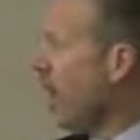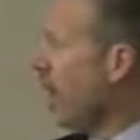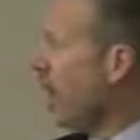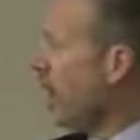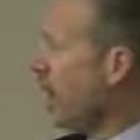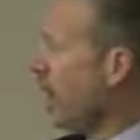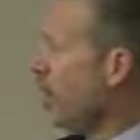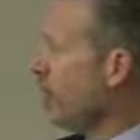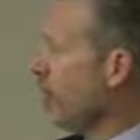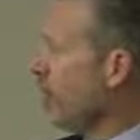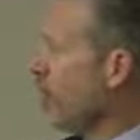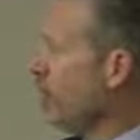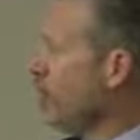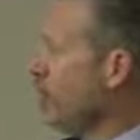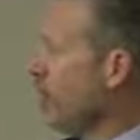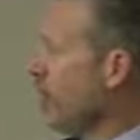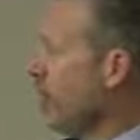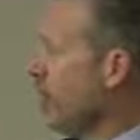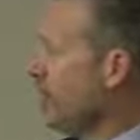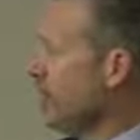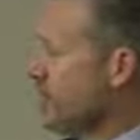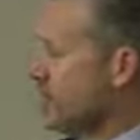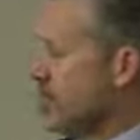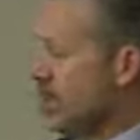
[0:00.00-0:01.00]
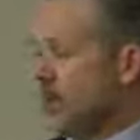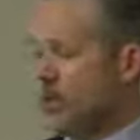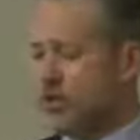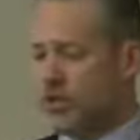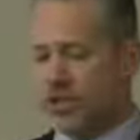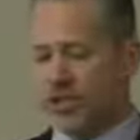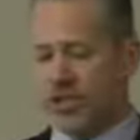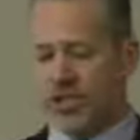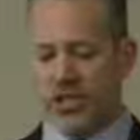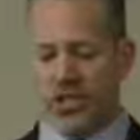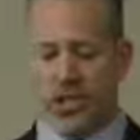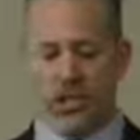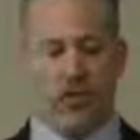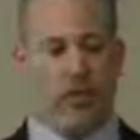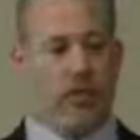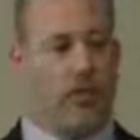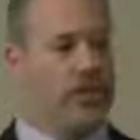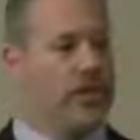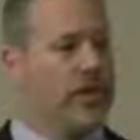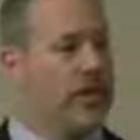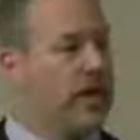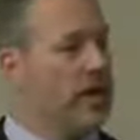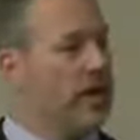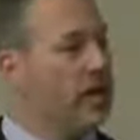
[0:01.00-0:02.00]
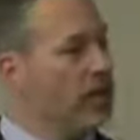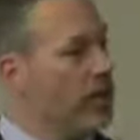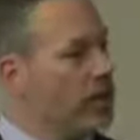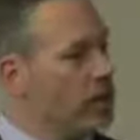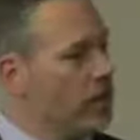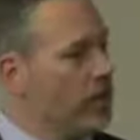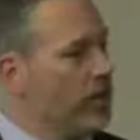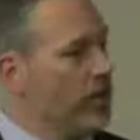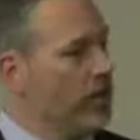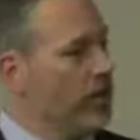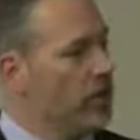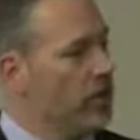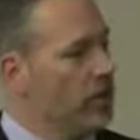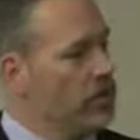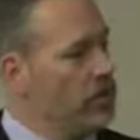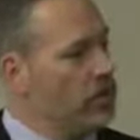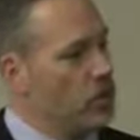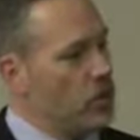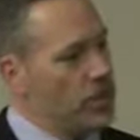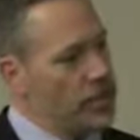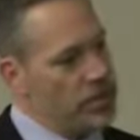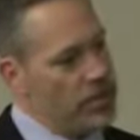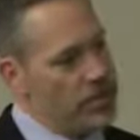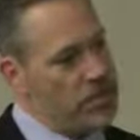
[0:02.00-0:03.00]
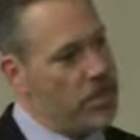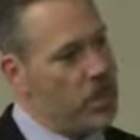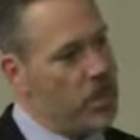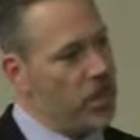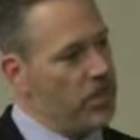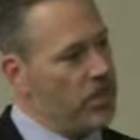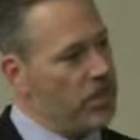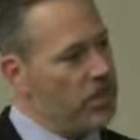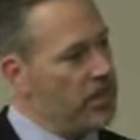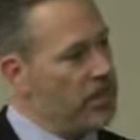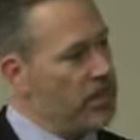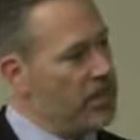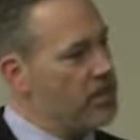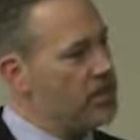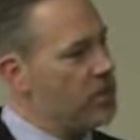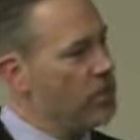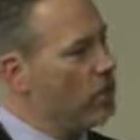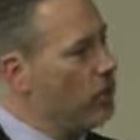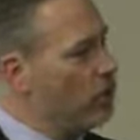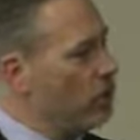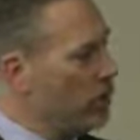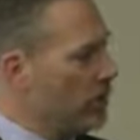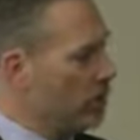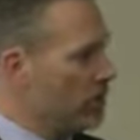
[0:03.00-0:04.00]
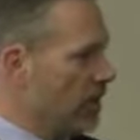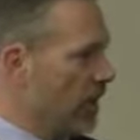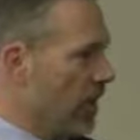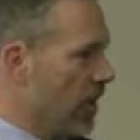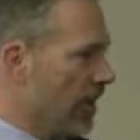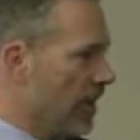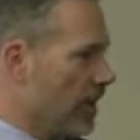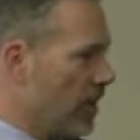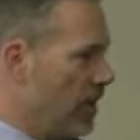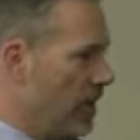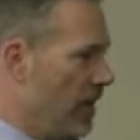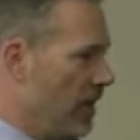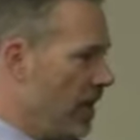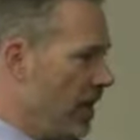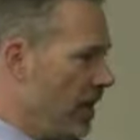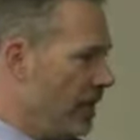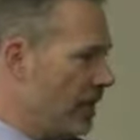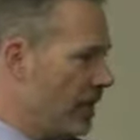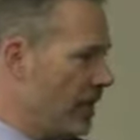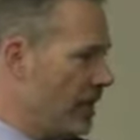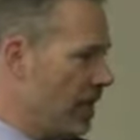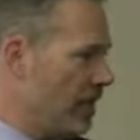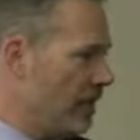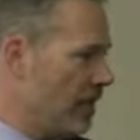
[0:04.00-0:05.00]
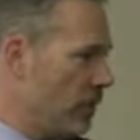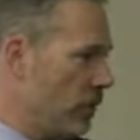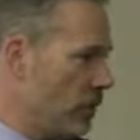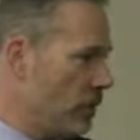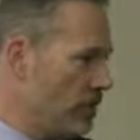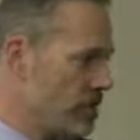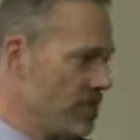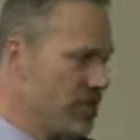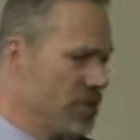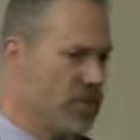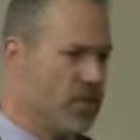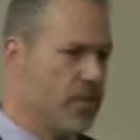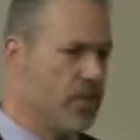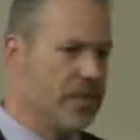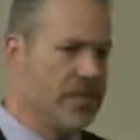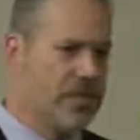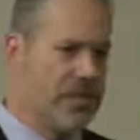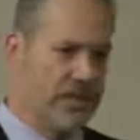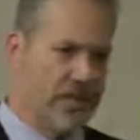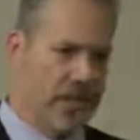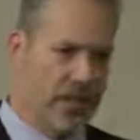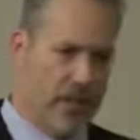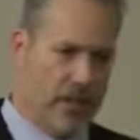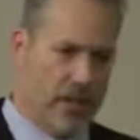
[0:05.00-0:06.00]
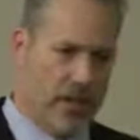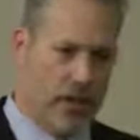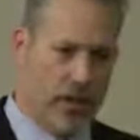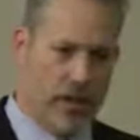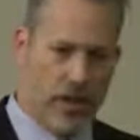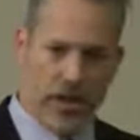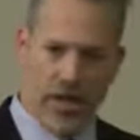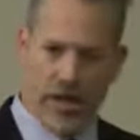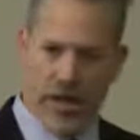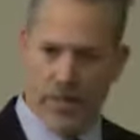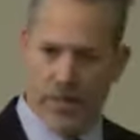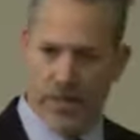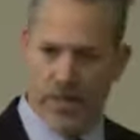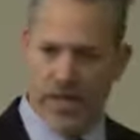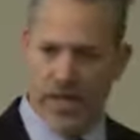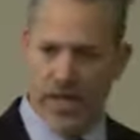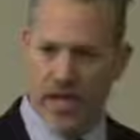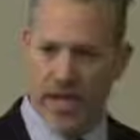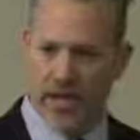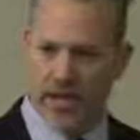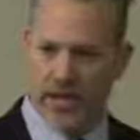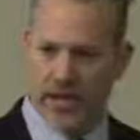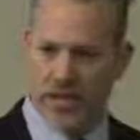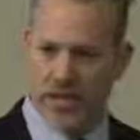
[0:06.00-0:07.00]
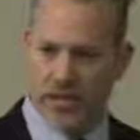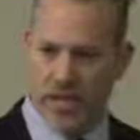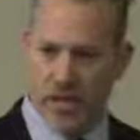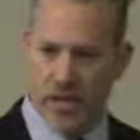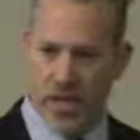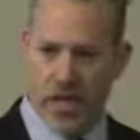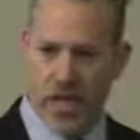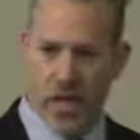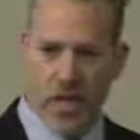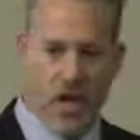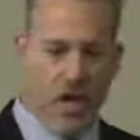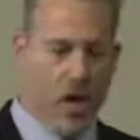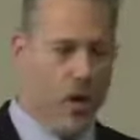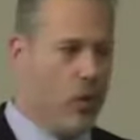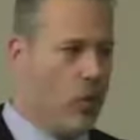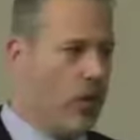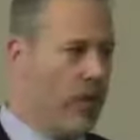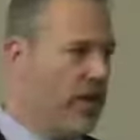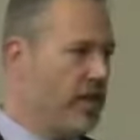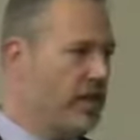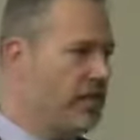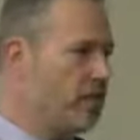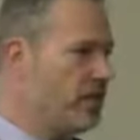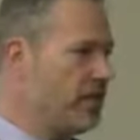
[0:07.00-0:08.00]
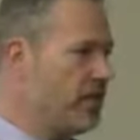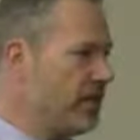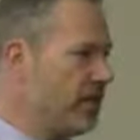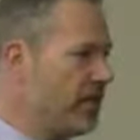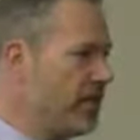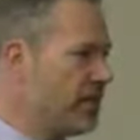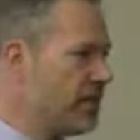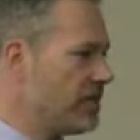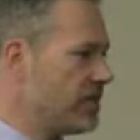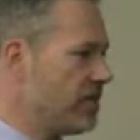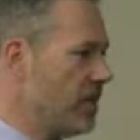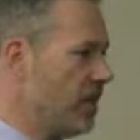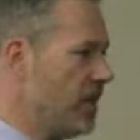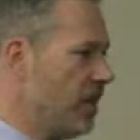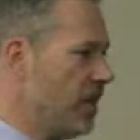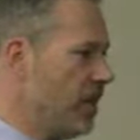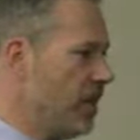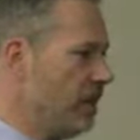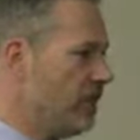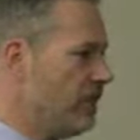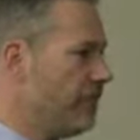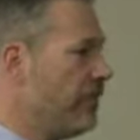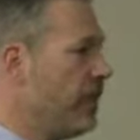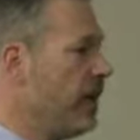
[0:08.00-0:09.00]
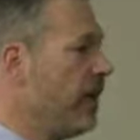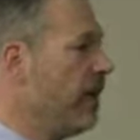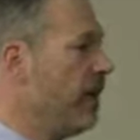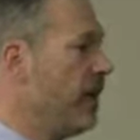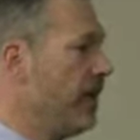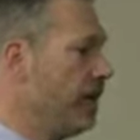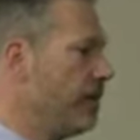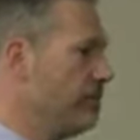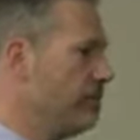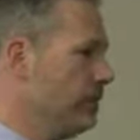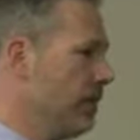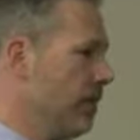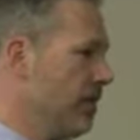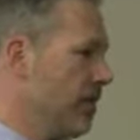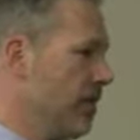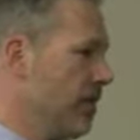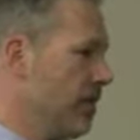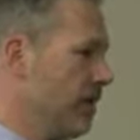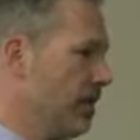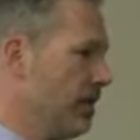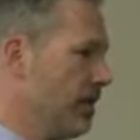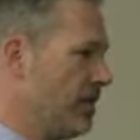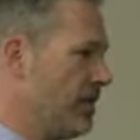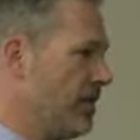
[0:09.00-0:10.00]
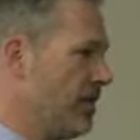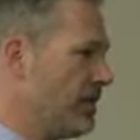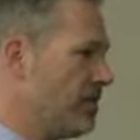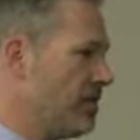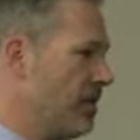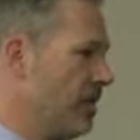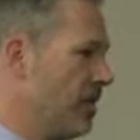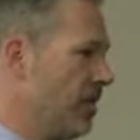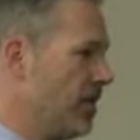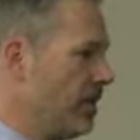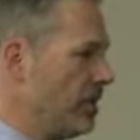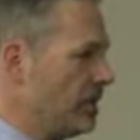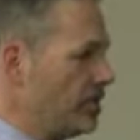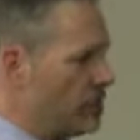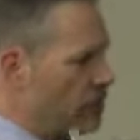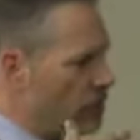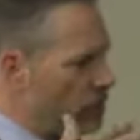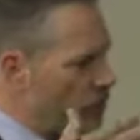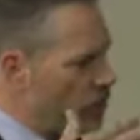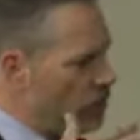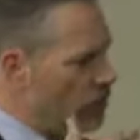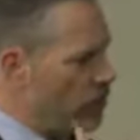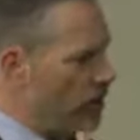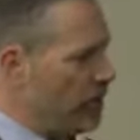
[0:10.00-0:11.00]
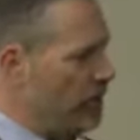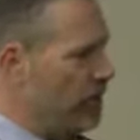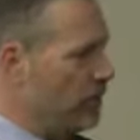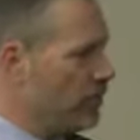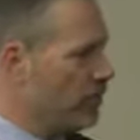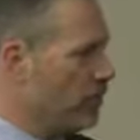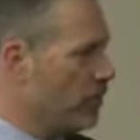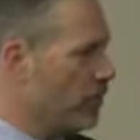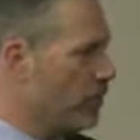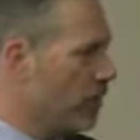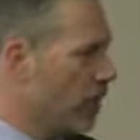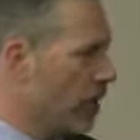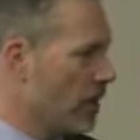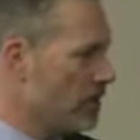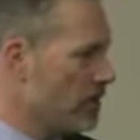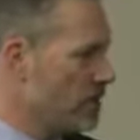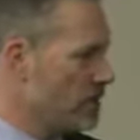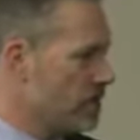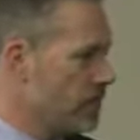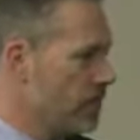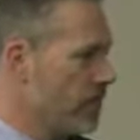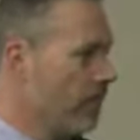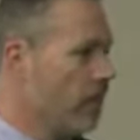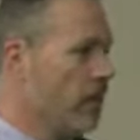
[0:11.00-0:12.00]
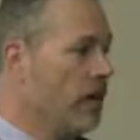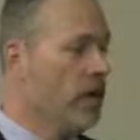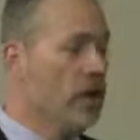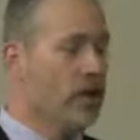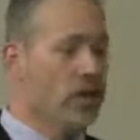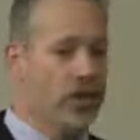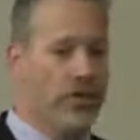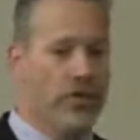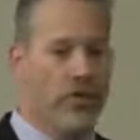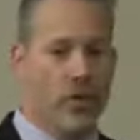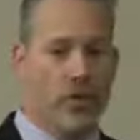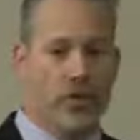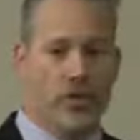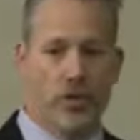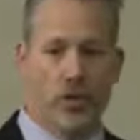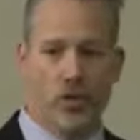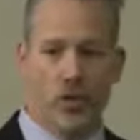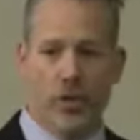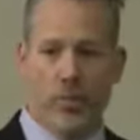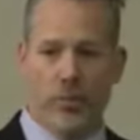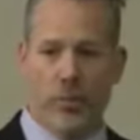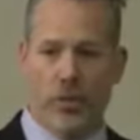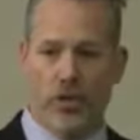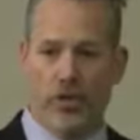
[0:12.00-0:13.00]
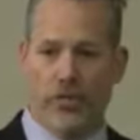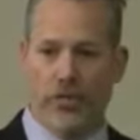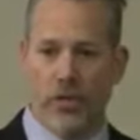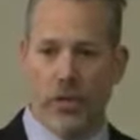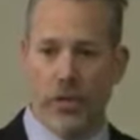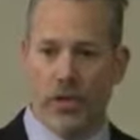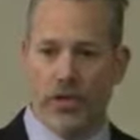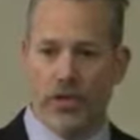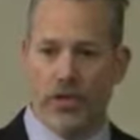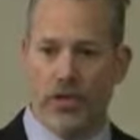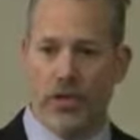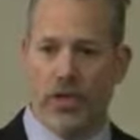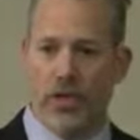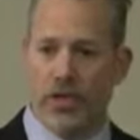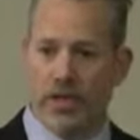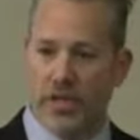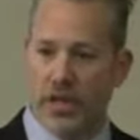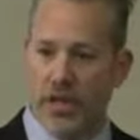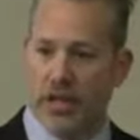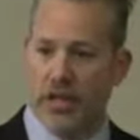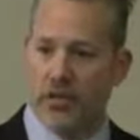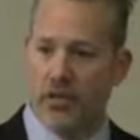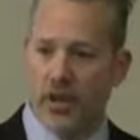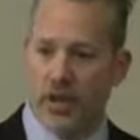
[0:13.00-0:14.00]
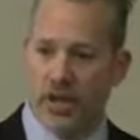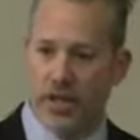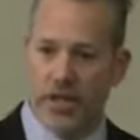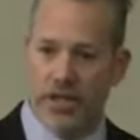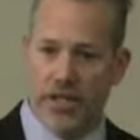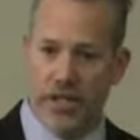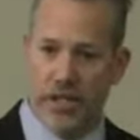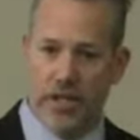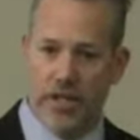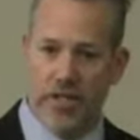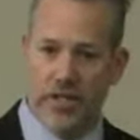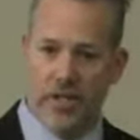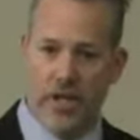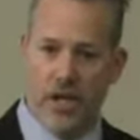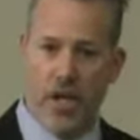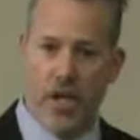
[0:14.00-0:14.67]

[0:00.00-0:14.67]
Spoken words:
And so just to drill down a little bit into what this augmentation looked like, and then kind of focusing specifically on hepatitis C, we split this funding and the testing into 3 different parts. The first group was focused on 10 grantees